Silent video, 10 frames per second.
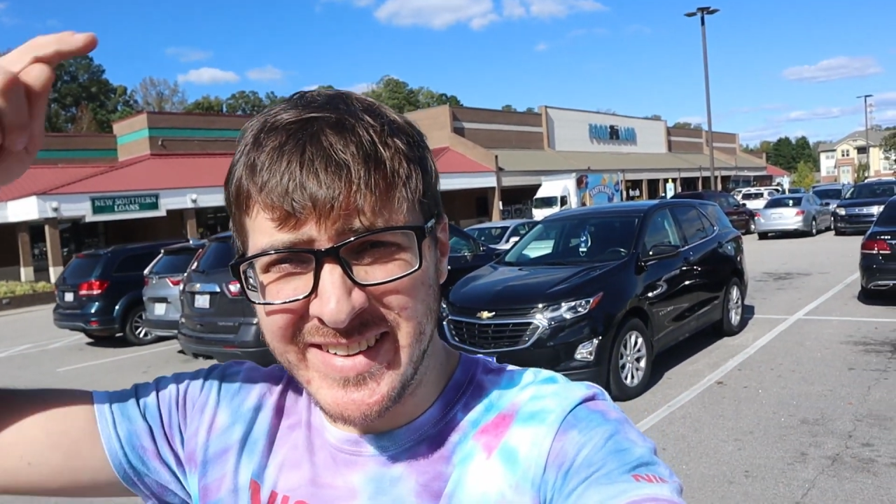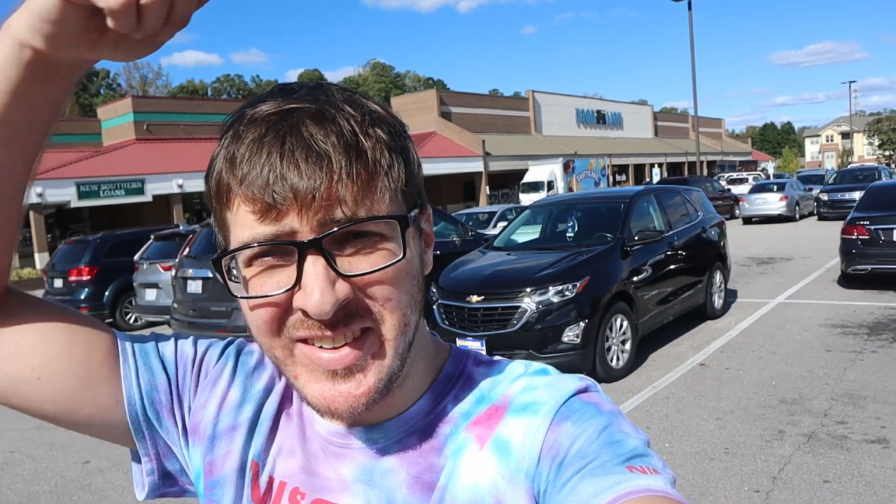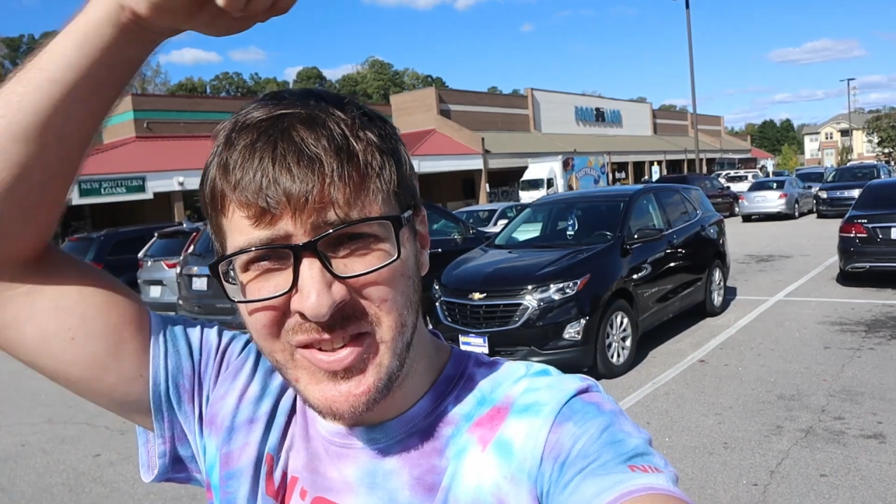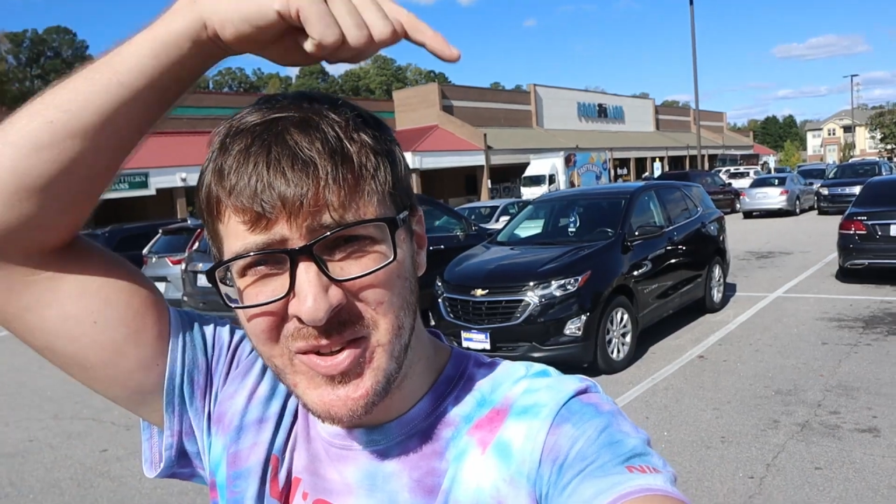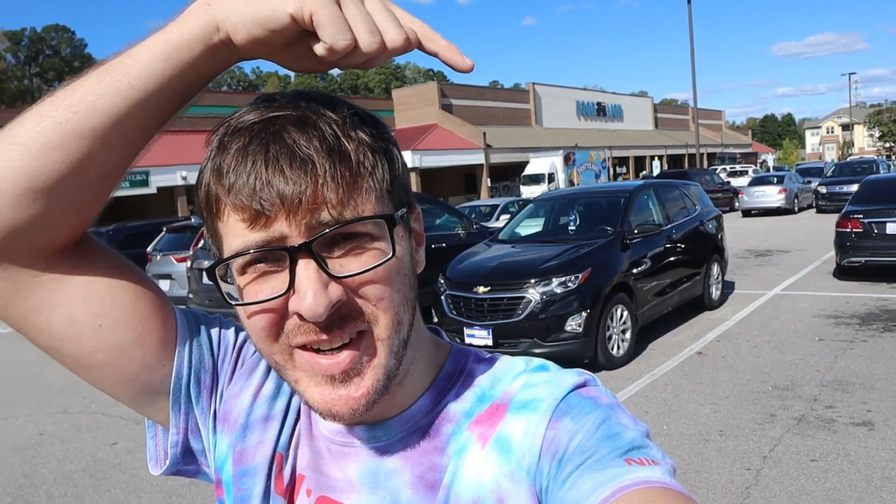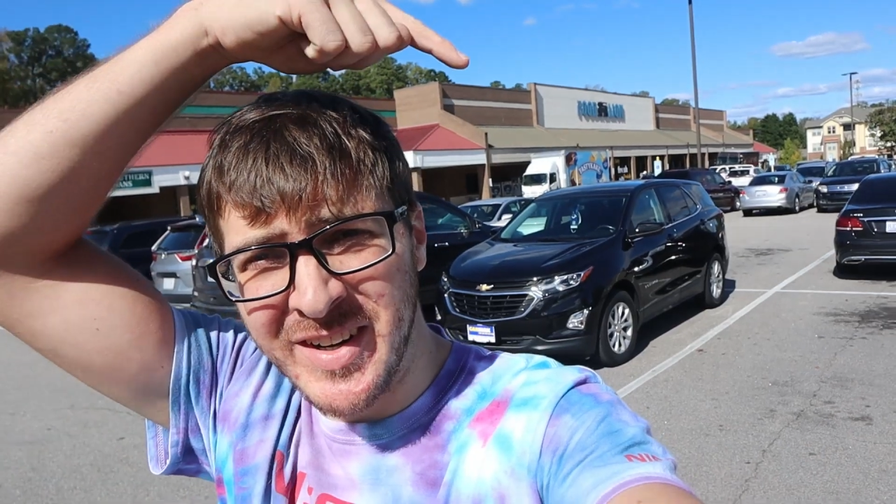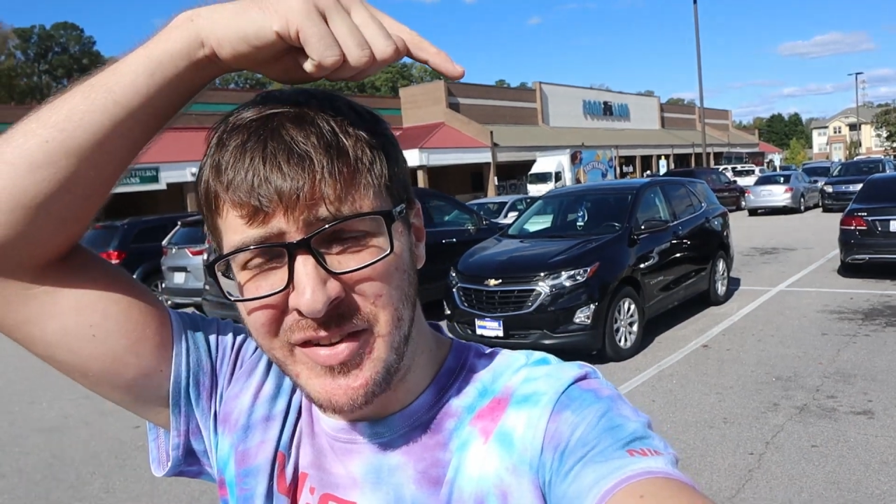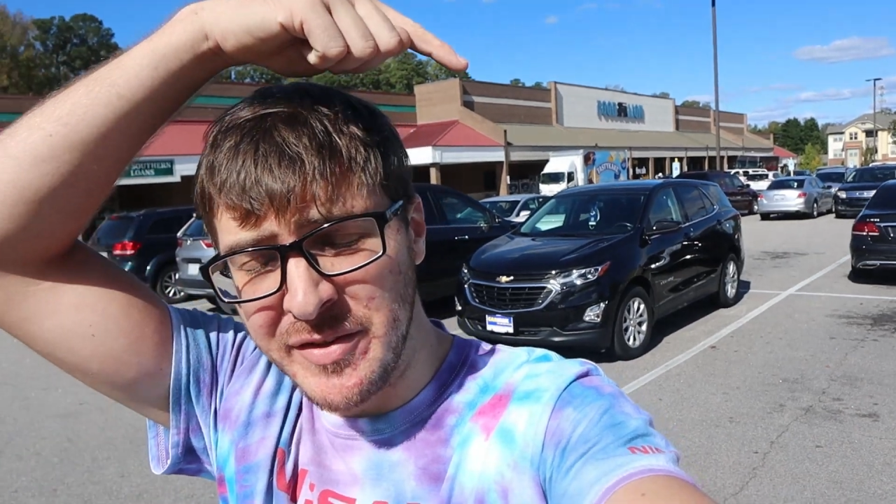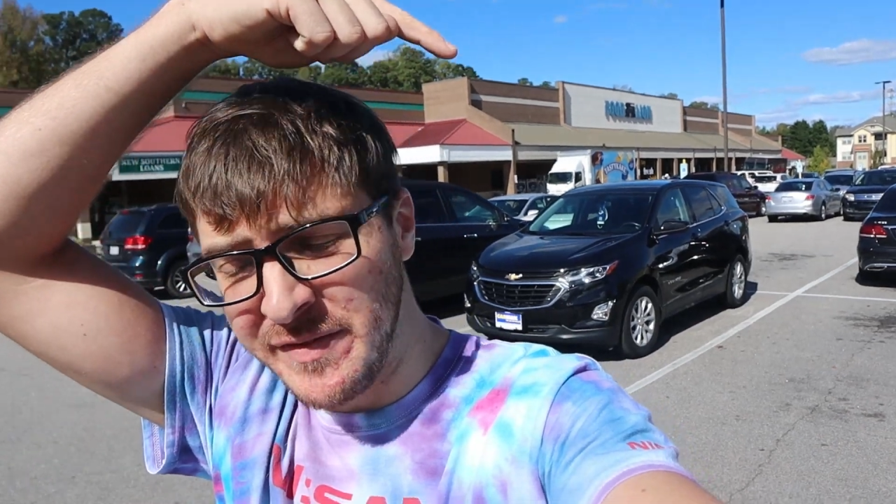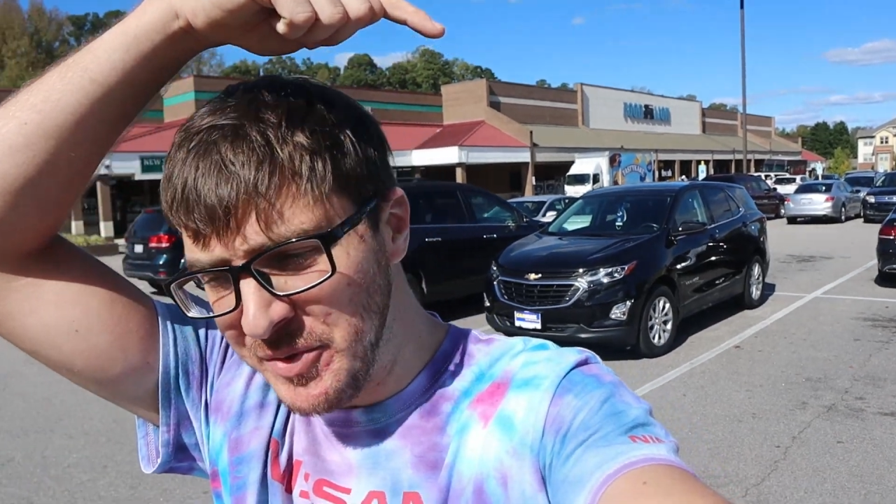a detour
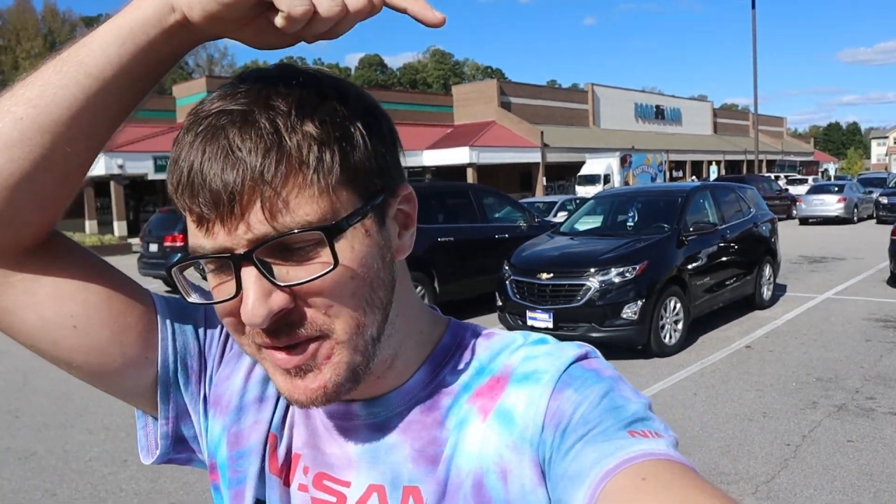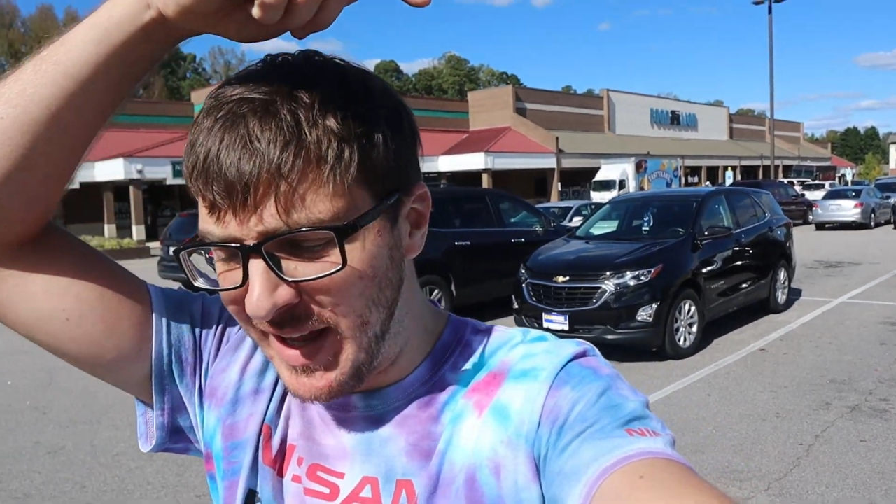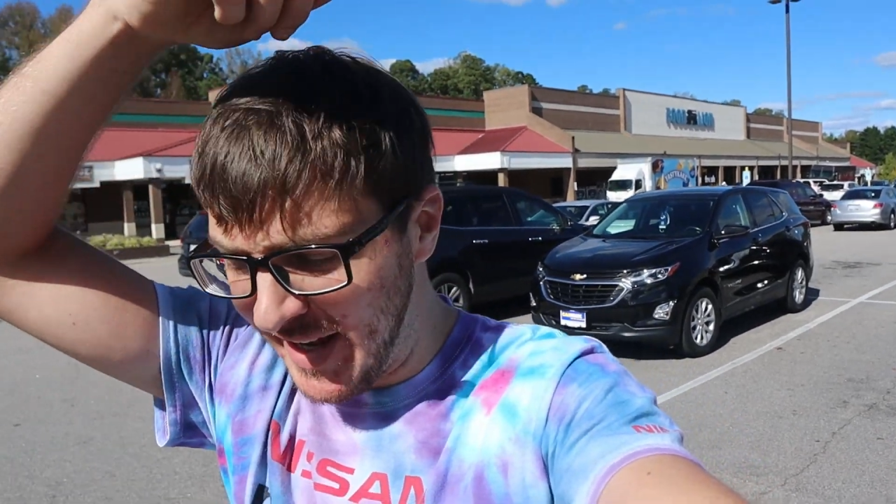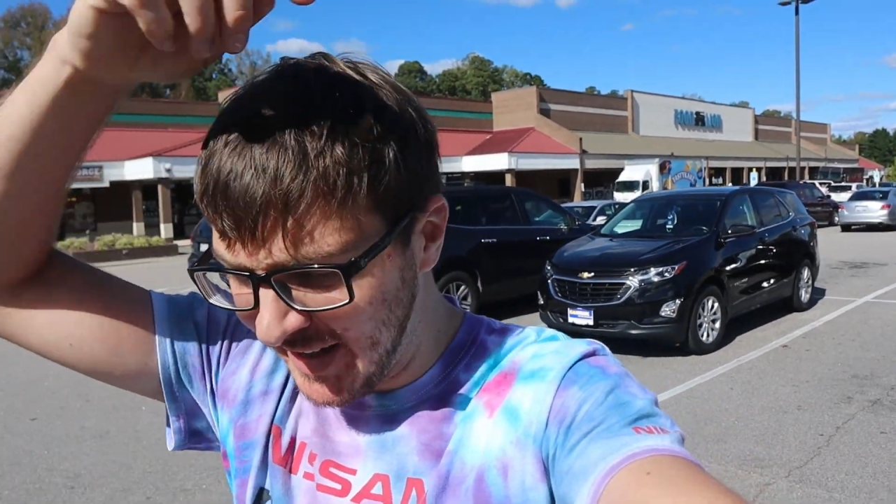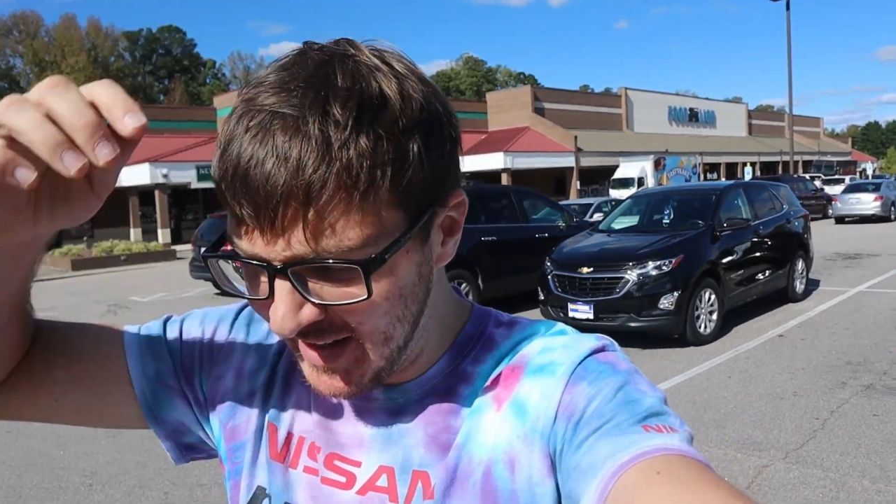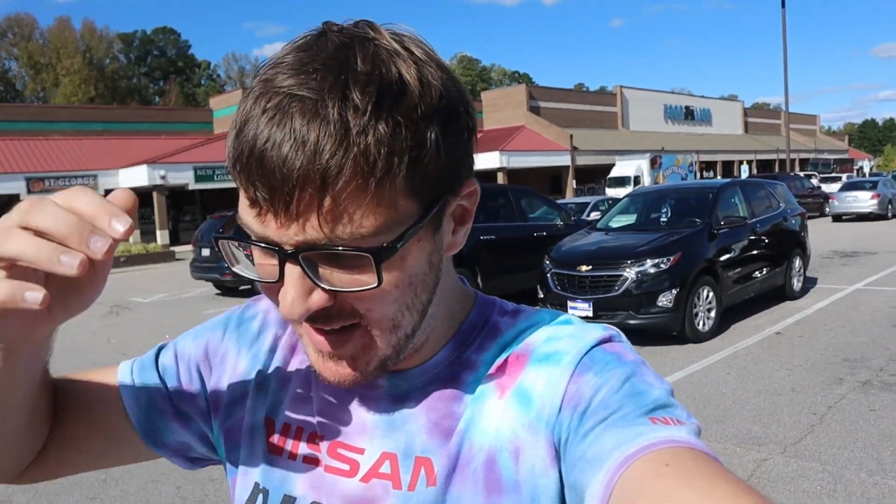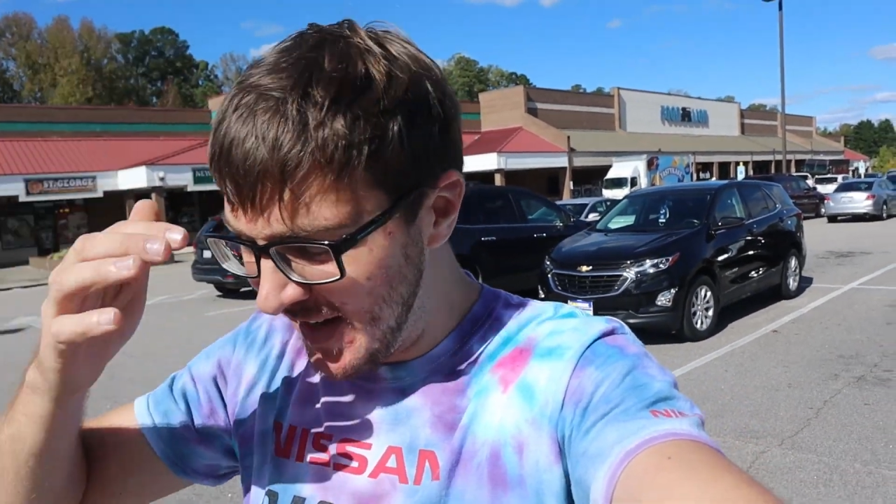to Food Lion.